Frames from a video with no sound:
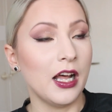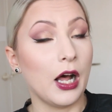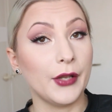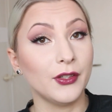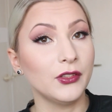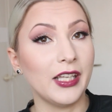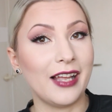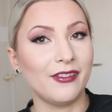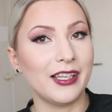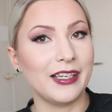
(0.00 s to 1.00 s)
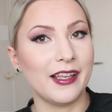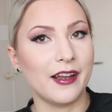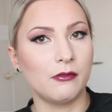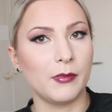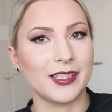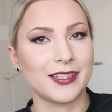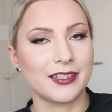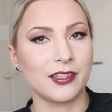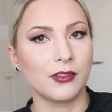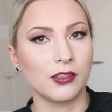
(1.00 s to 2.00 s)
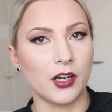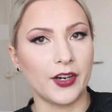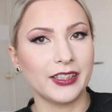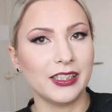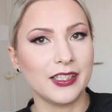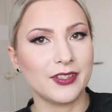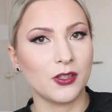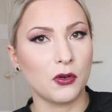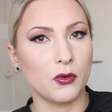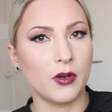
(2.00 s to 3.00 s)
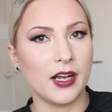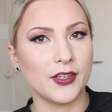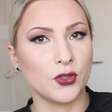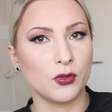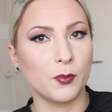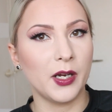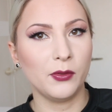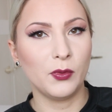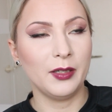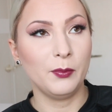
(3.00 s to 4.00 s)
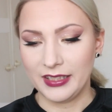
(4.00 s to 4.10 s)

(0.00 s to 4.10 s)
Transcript: I don't have any hair masks currently, so I should buy one.